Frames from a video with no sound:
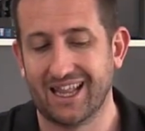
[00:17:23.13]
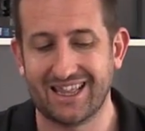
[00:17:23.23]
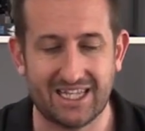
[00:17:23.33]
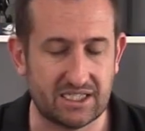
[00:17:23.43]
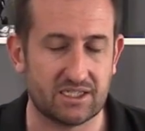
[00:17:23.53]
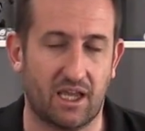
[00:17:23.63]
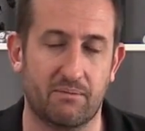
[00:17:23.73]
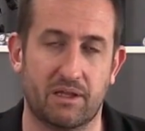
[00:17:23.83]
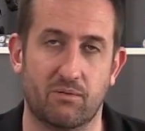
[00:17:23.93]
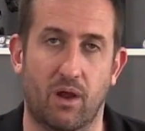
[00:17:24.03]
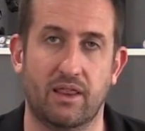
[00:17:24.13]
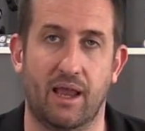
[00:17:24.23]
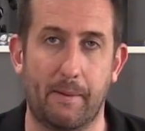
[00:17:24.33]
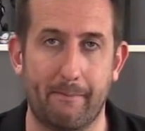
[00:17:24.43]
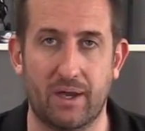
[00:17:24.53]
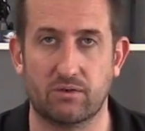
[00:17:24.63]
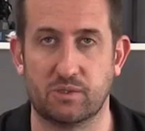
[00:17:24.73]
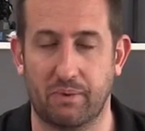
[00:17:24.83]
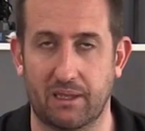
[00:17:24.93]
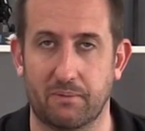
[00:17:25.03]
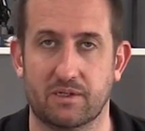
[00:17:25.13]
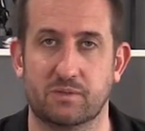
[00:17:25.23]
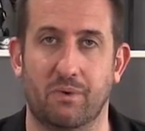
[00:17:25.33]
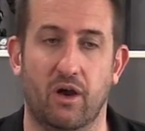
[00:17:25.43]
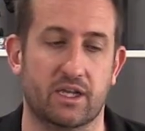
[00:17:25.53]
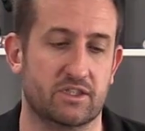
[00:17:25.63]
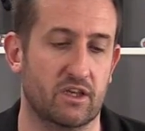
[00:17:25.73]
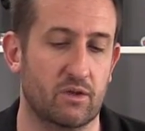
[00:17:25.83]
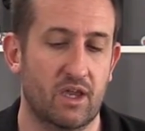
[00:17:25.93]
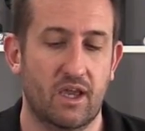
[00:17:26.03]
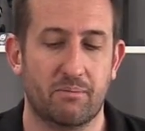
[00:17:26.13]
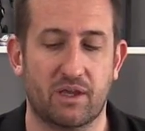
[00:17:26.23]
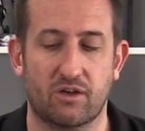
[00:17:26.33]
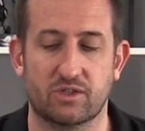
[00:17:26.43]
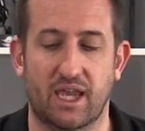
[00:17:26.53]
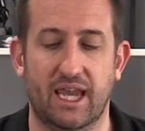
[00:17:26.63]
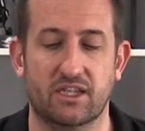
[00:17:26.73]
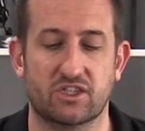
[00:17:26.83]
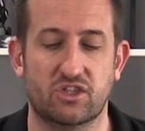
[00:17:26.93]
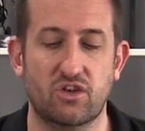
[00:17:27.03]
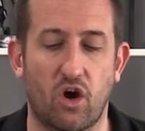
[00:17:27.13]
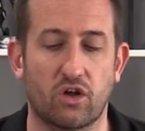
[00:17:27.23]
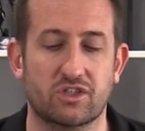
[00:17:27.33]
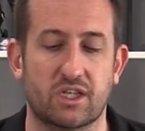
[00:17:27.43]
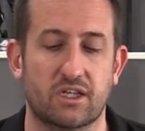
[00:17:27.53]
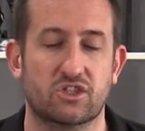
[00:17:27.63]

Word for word: this is going to be the one that most people aspire to because it's not